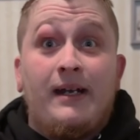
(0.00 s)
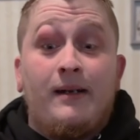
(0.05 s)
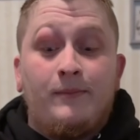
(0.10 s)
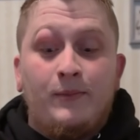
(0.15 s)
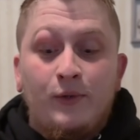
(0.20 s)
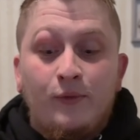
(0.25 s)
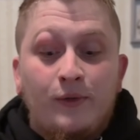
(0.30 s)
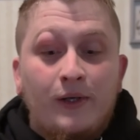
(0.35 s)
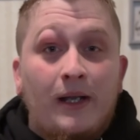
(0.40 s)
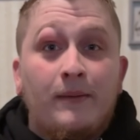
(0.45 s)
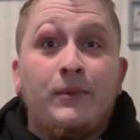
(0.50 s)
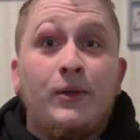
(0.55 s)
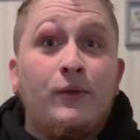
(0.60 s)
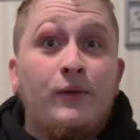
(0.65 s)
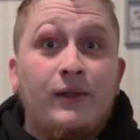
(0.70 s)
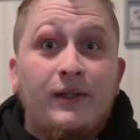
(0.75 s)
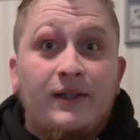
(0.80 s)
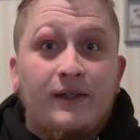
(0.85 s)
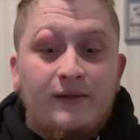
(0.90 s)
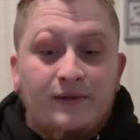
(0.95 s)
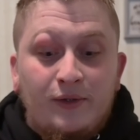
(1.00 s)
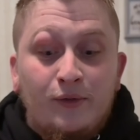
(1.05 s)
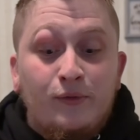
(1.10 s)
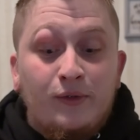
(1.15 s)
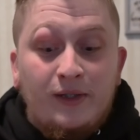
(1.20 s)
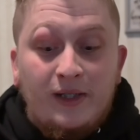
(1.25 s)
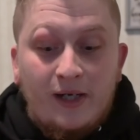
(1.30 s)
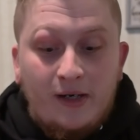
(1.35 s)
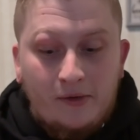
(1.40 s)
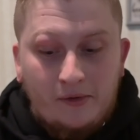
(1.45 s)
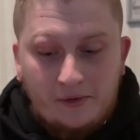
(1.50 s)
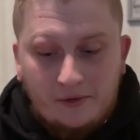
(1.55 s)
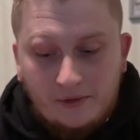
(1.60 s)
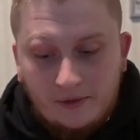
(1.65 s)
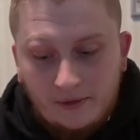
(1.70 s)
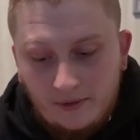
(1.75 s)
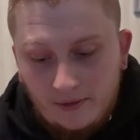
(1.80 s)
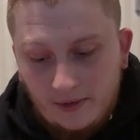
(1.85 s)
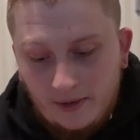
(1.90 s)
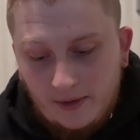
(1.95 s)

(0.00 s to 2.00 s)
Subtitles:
I'm new to the Union Carrier.